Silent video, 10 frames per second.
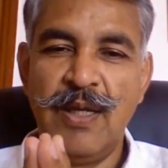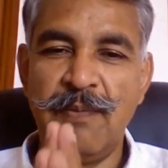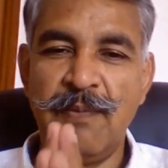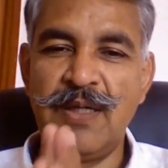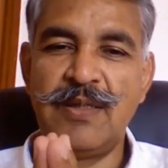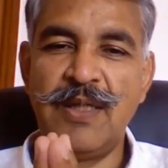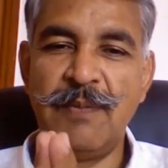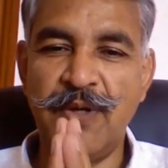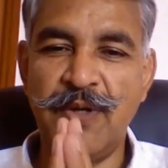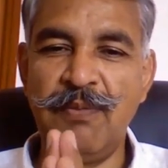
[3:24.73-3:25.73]
But the
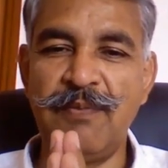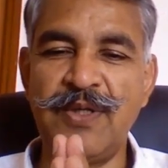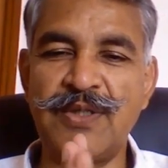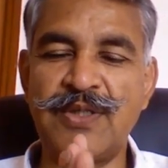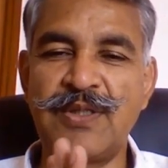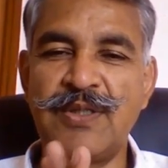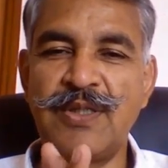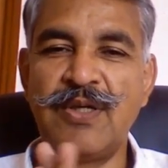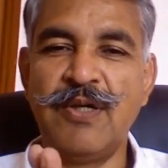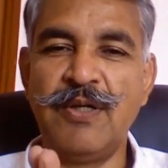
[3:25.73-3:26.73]
problem is
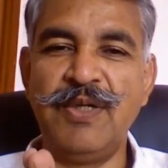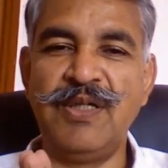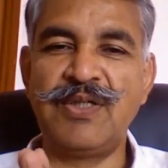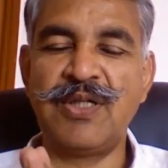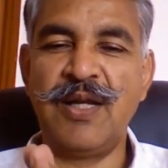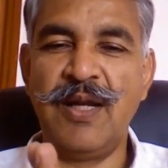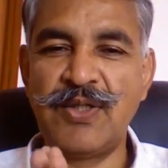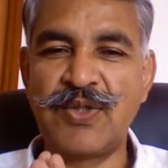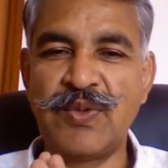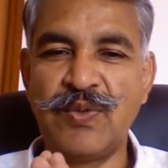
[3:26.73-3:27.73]
the governments
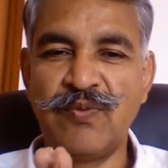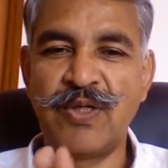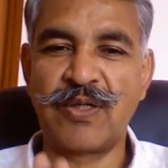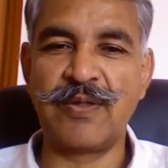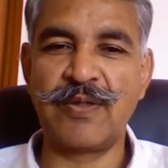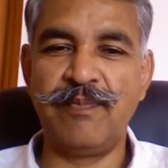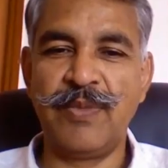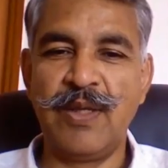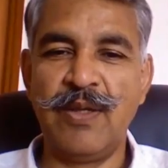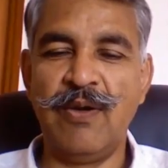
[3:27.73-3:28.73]
also work
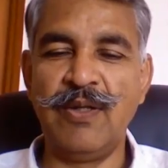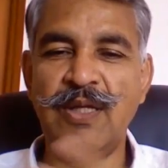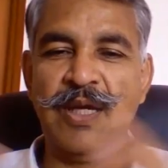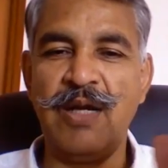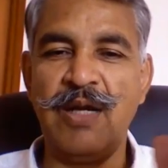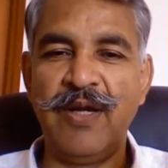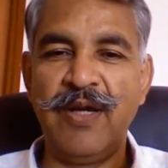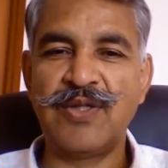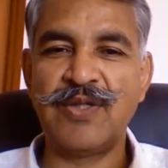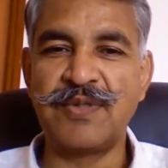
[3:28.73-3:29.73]
on the
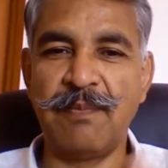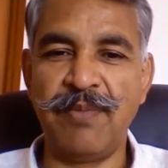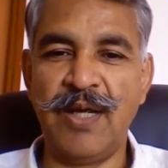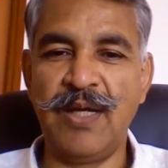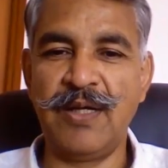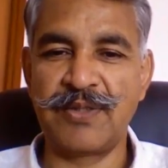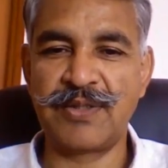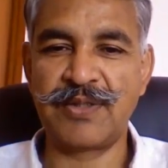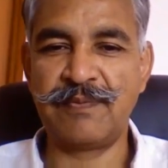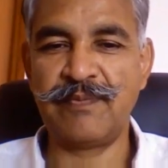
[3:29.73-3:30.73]
advice of some
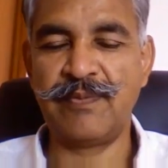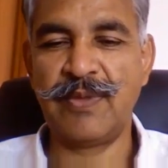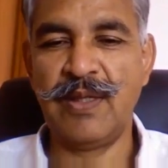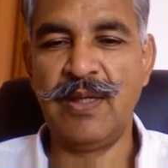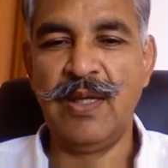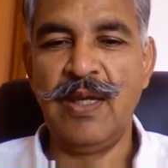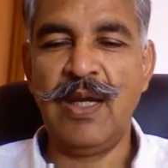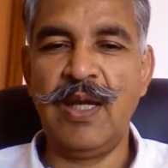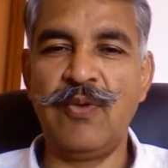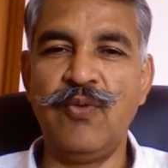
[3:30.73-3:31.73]
planners.
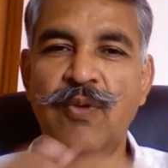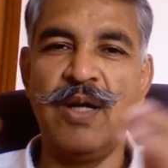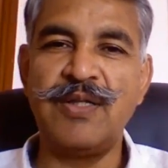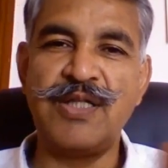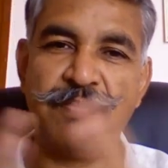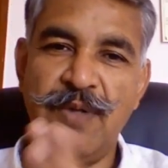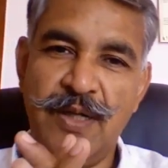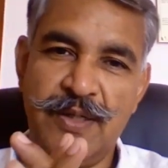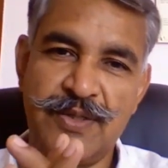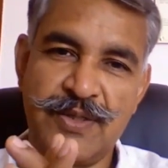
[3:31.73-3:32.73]
And who are these
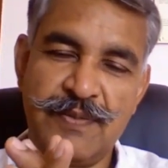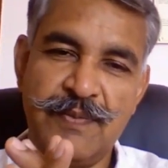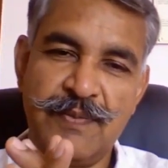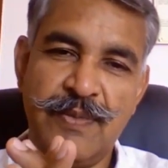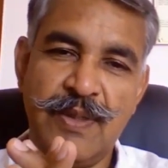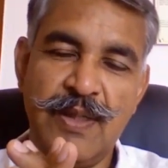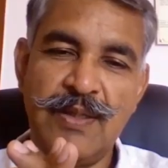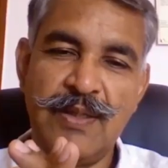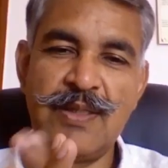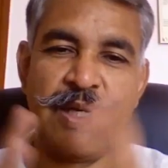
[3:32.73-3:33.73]
planners?
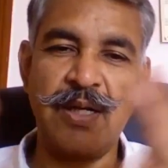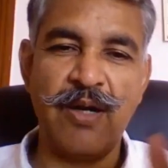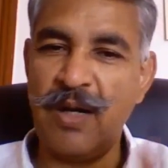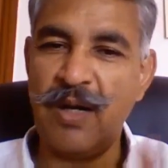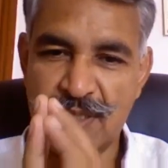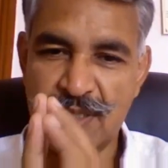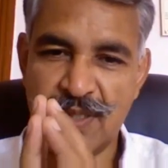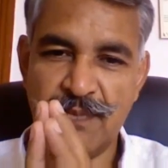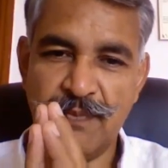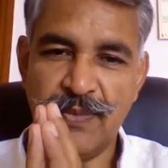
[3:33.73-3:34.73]
These are economists.